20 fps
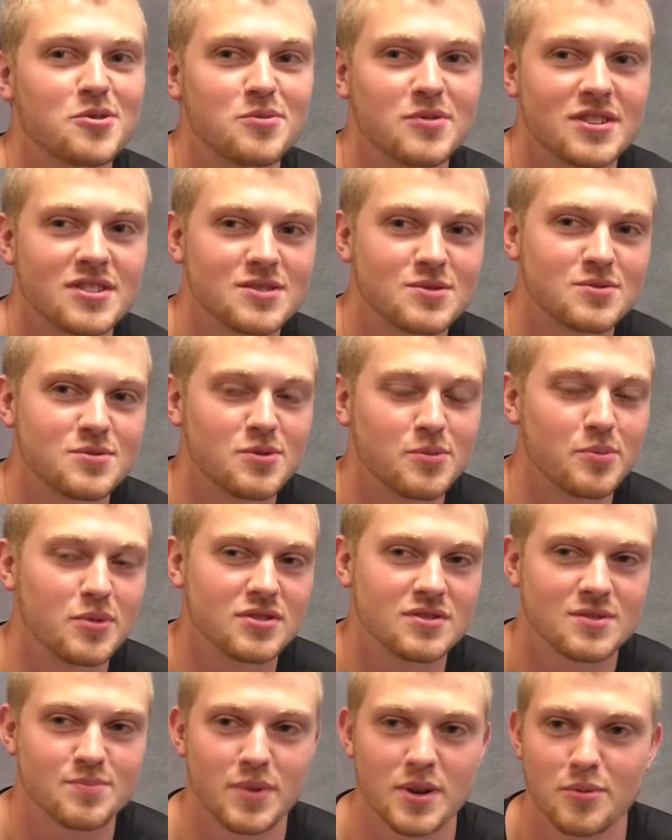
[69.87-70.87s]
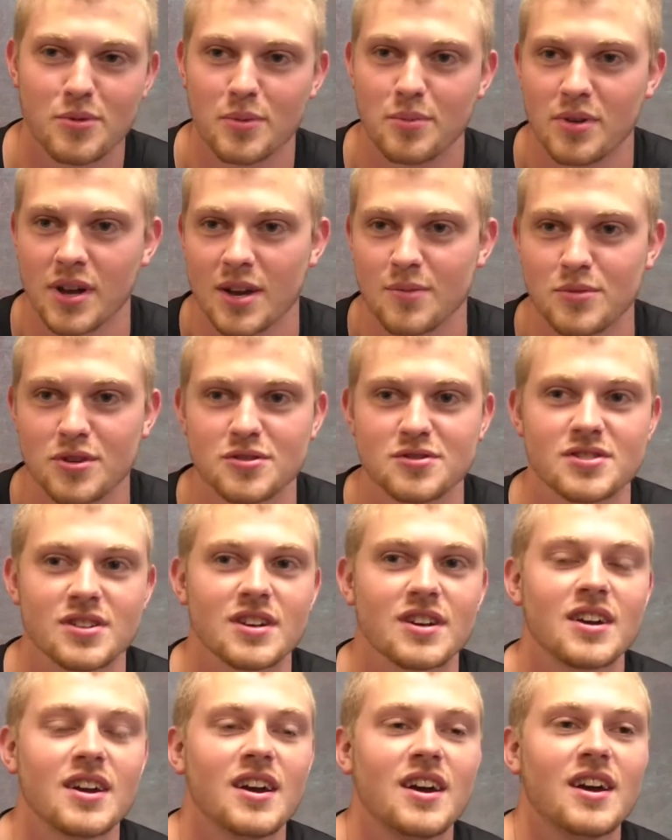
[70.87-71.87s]
room, there's people are playing
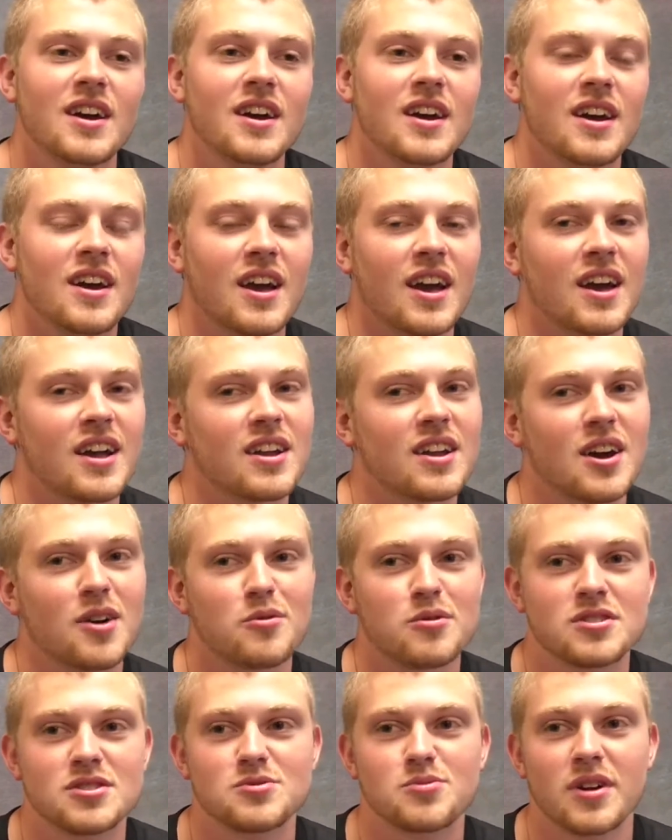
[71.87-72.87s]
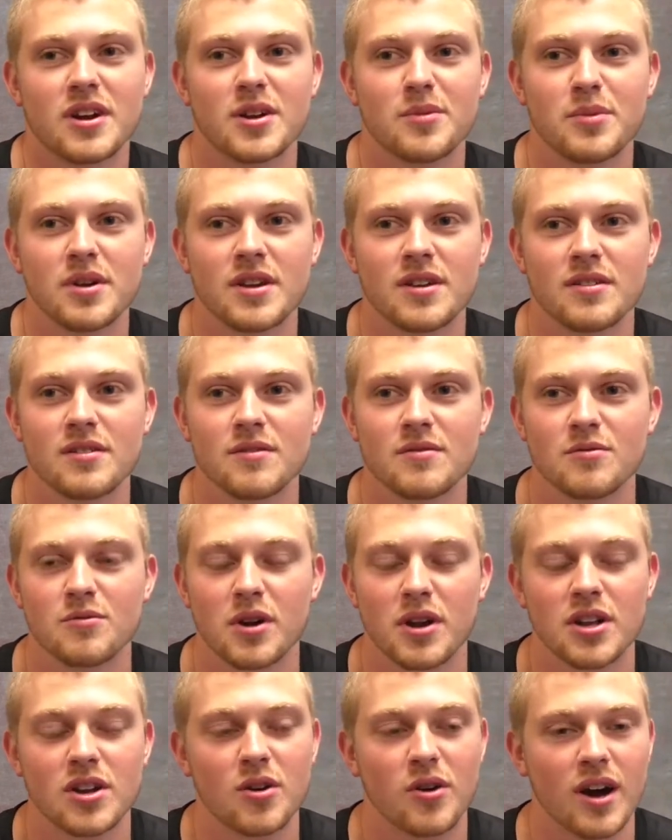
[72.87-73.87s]
music, and uh, we're just ready to be
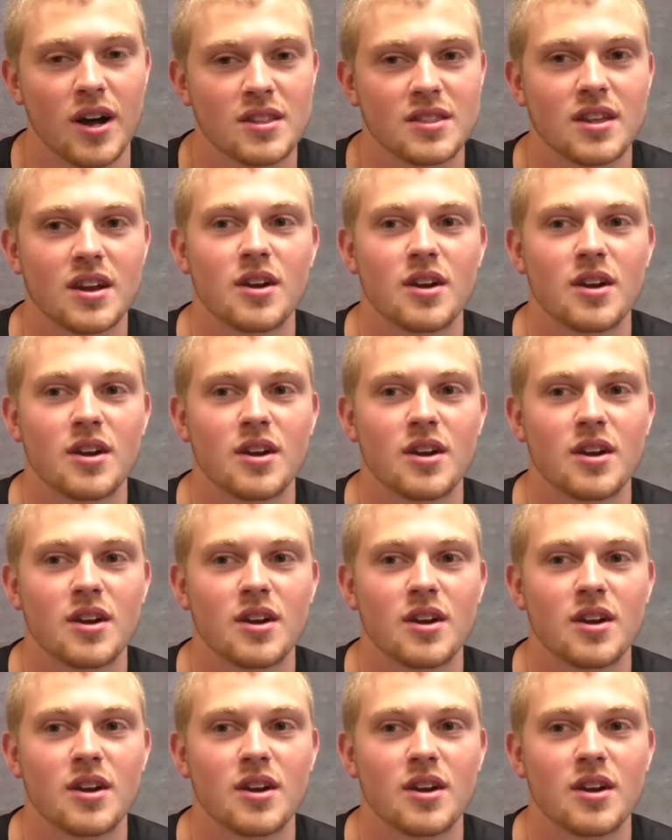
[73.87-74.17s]
ready to go out